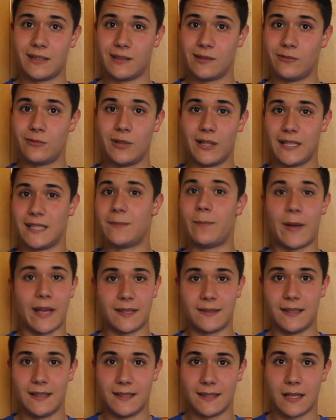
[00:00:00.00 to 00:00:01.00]
really spice
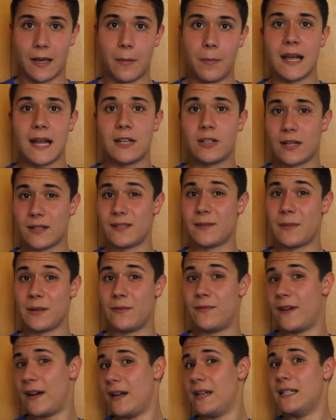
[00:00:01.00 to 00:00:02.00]
things up and try something
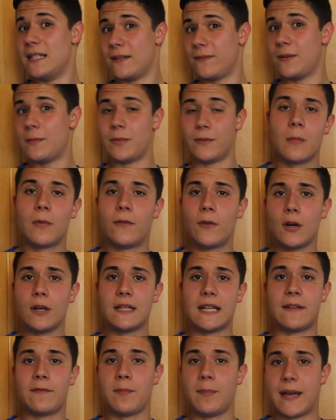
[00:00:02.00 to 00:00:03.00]
very different before
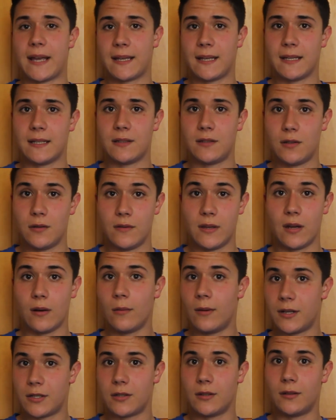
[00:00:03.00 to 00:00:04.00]
diving back into the
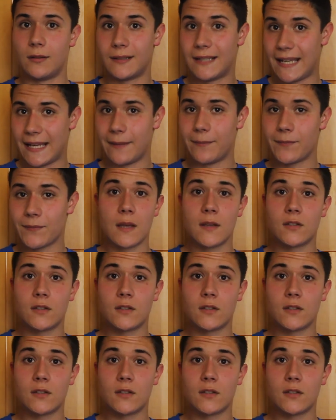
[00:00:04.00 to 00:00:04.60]
original game.